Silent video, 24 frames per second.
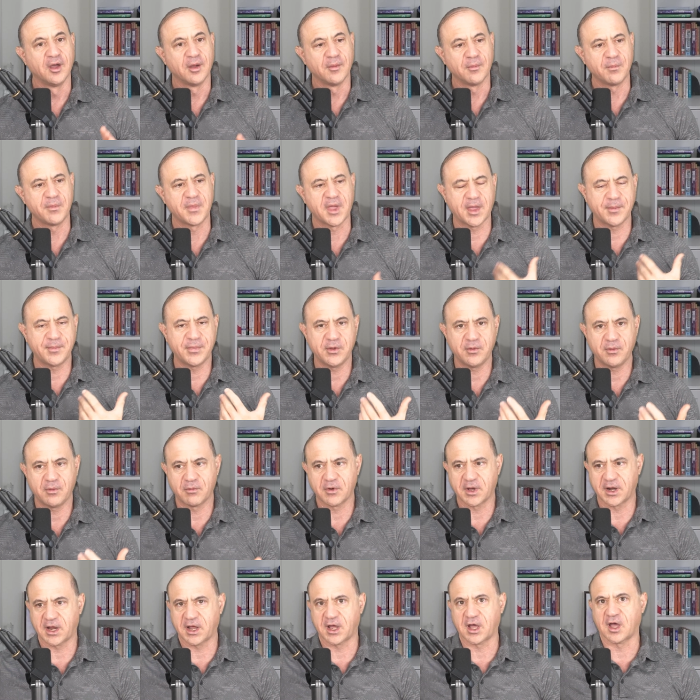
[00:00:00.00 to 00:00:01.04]
Maybe we
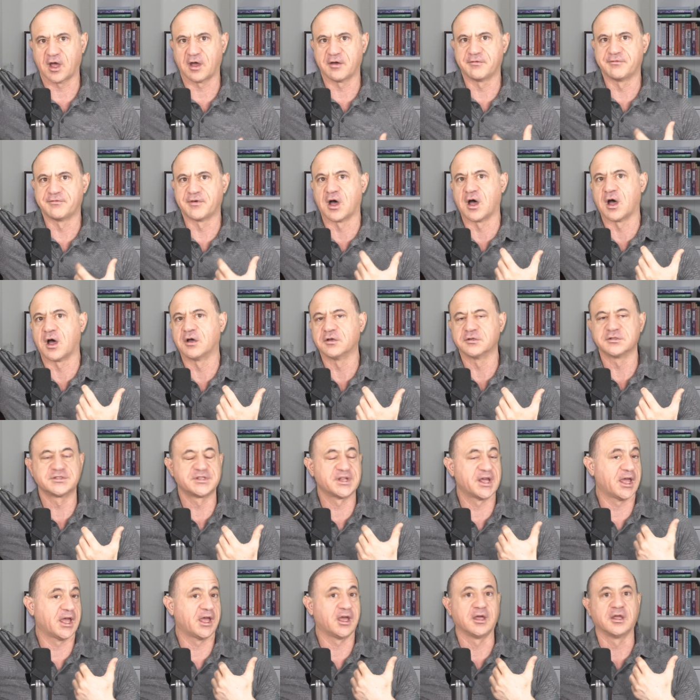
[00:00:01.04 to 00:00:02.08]
want to have,
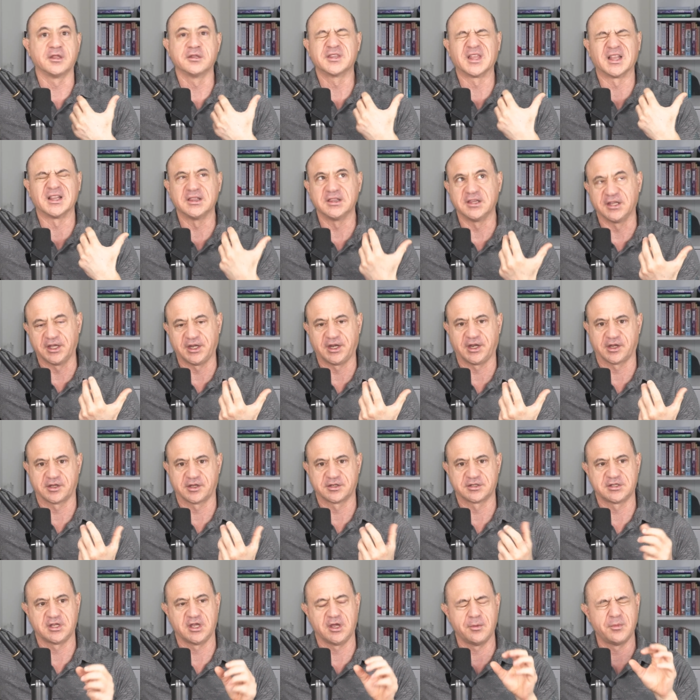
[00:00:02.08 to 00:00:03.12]
say, the
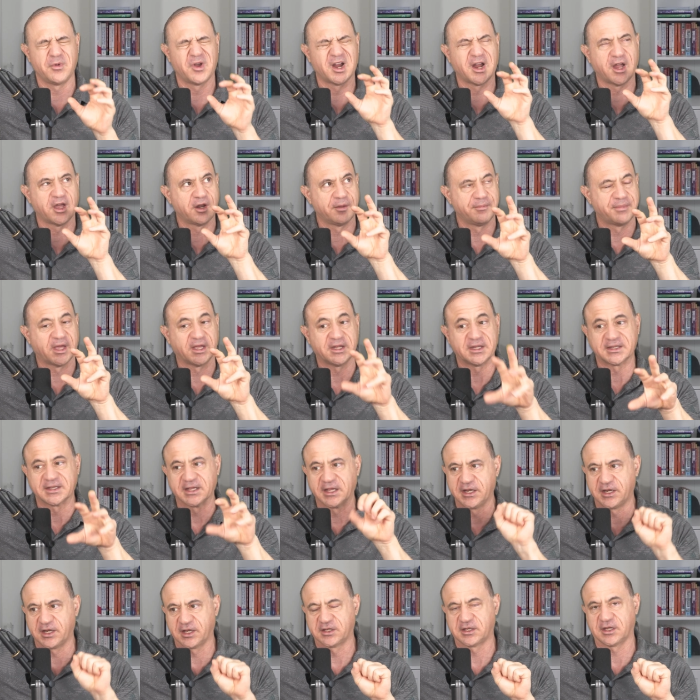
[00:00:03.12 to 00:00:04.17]
Linux team create a base
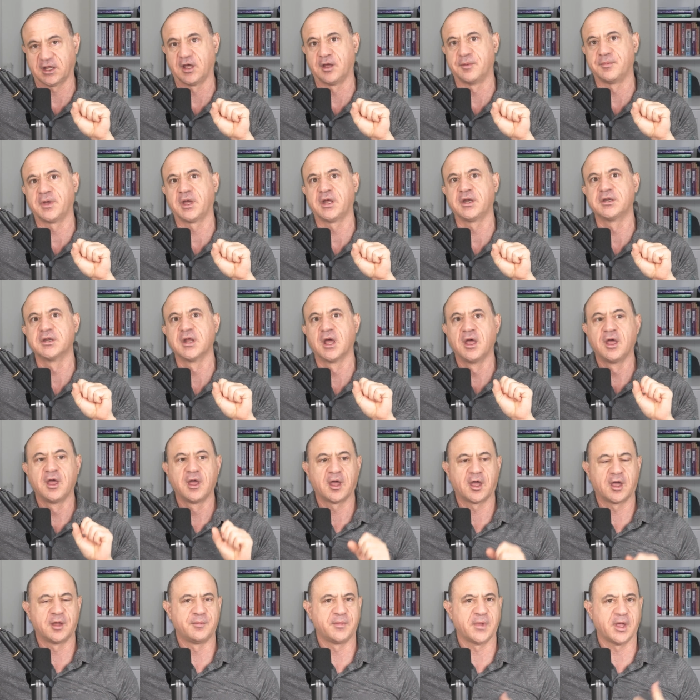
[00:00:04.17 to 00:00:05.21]
Linux image,
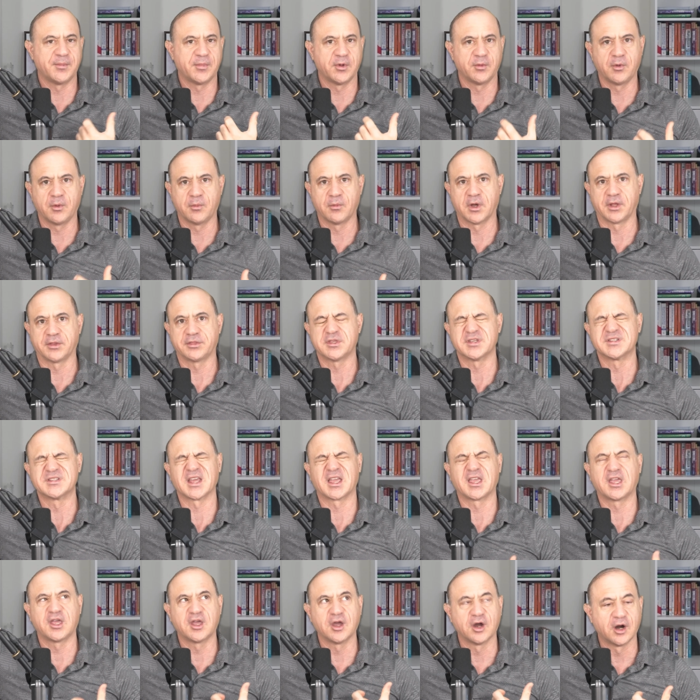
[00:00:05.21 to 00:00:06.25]
and maybe we want the
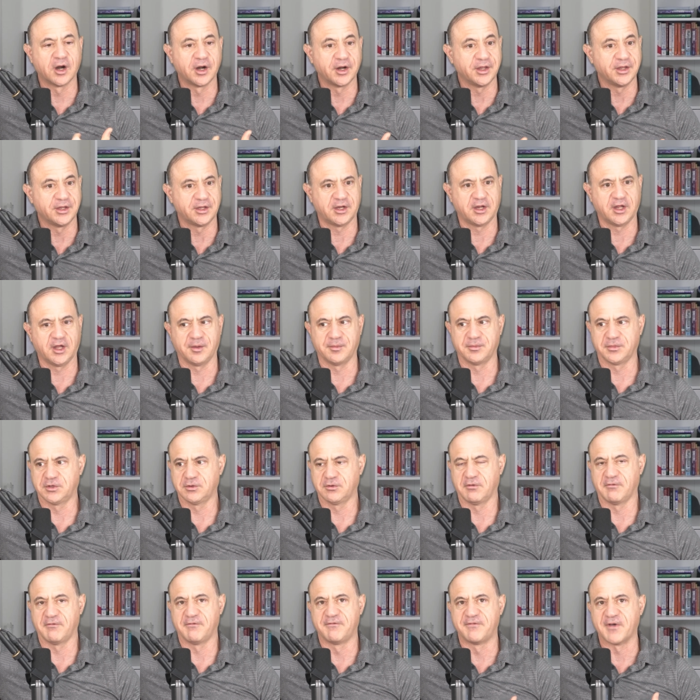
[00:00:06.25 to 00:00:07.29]
security team
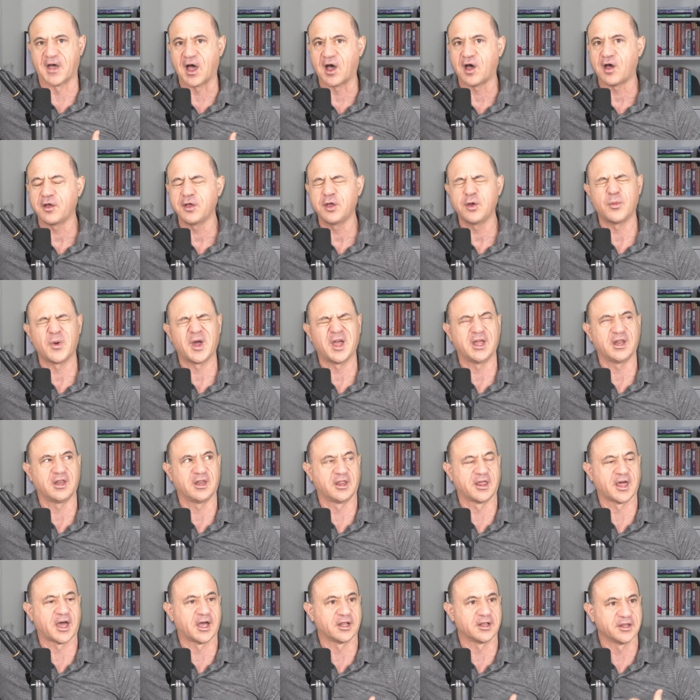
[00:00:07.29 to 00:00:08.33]
to evaluate
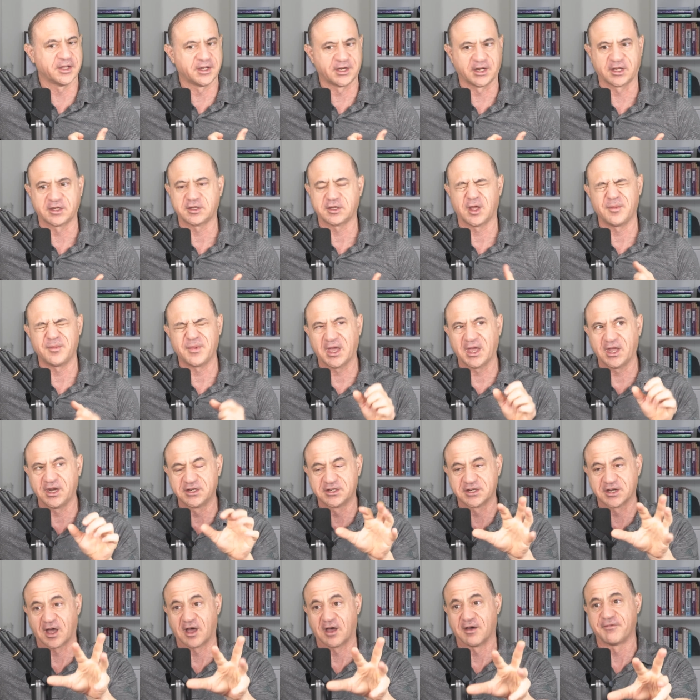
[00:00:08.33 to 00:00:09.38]
that Linux
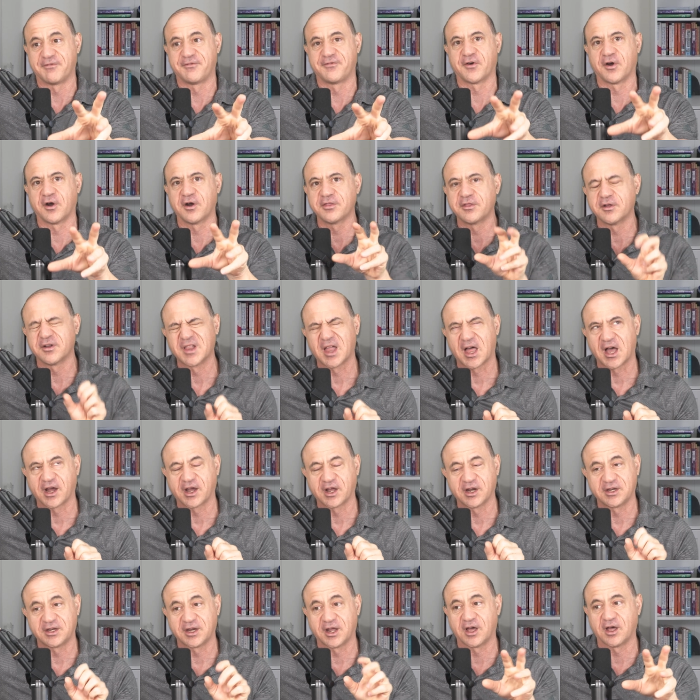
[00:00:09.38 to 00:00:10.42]
image, further lock
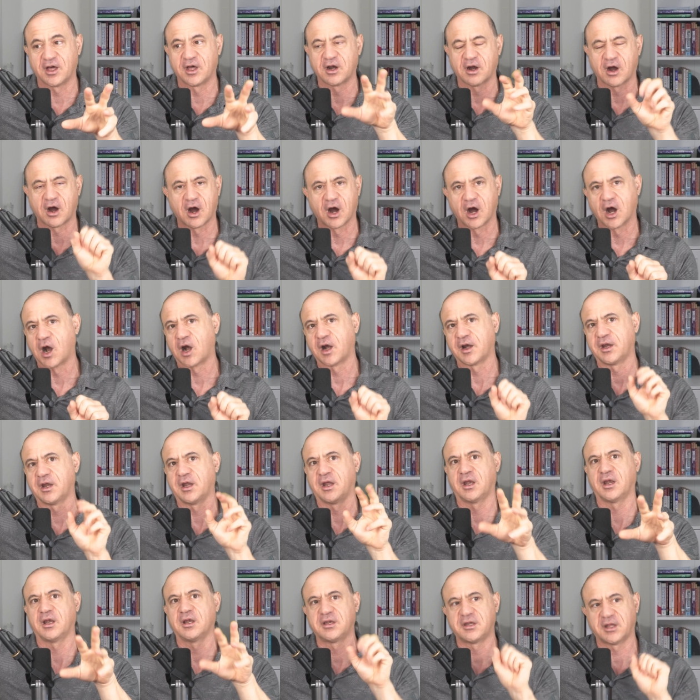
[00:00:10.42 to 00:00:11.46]
it down, harden
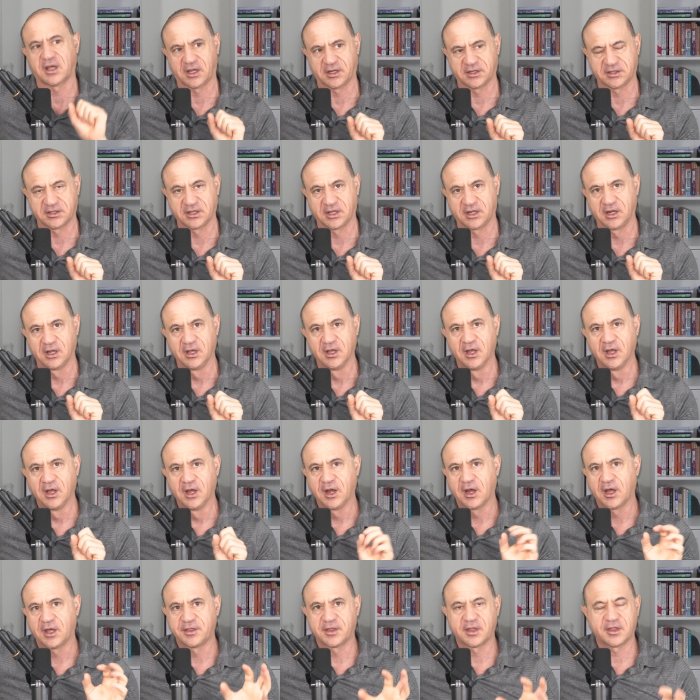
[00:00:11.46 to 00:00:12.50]
it, test it,
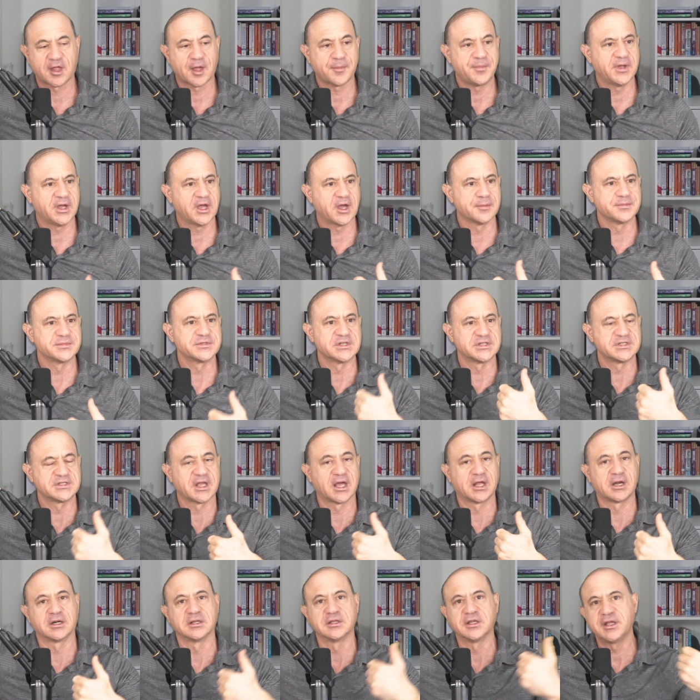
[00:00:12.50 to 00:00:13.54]
and then that becomes the
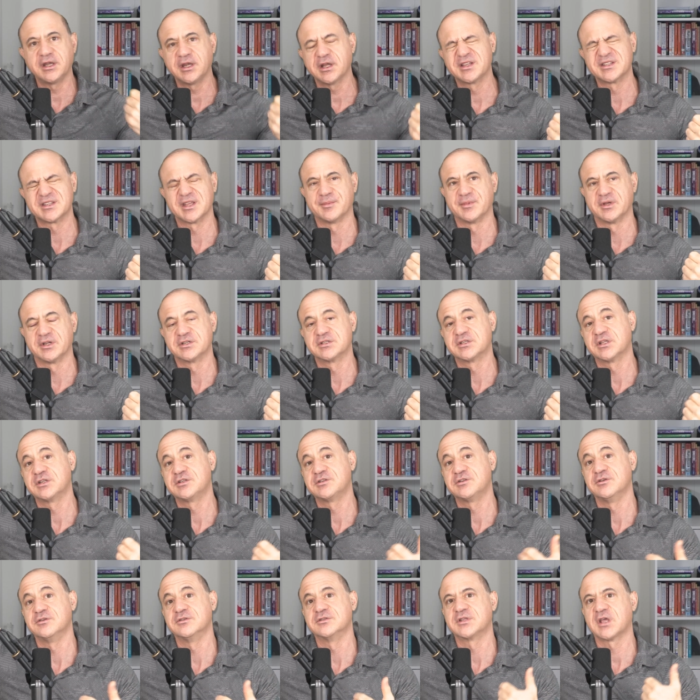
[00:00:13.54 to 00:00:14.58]
standard Linux image
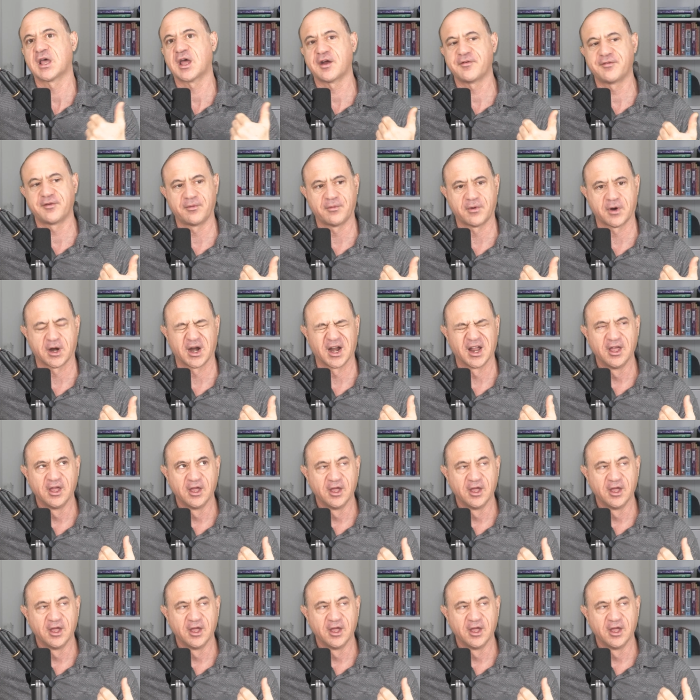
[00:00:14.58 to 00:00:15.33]
that's used everywhere.